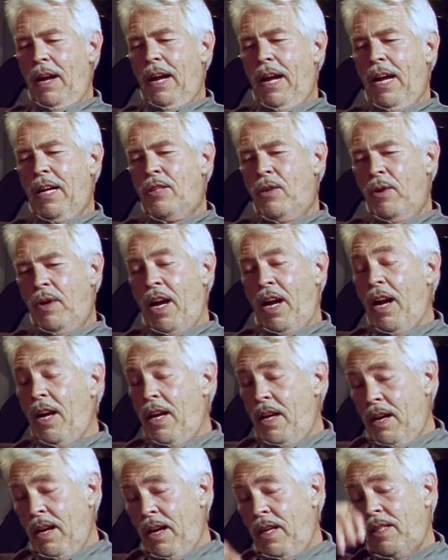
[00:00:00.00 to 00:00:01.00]
And so
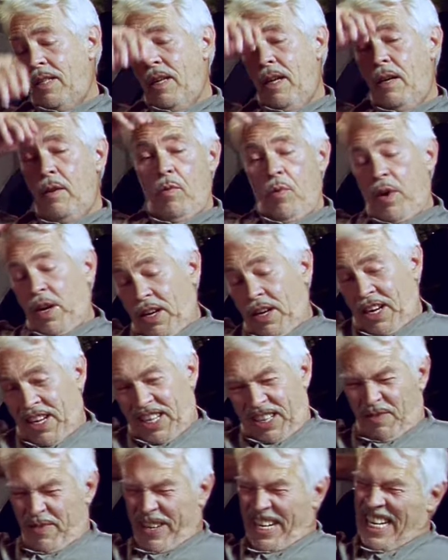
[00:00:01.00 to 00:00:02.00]
Katy and I said, well,
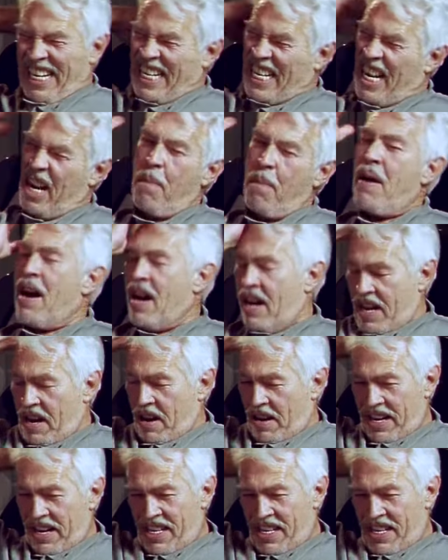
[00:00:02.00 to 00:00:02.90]
we've got to get him out of here.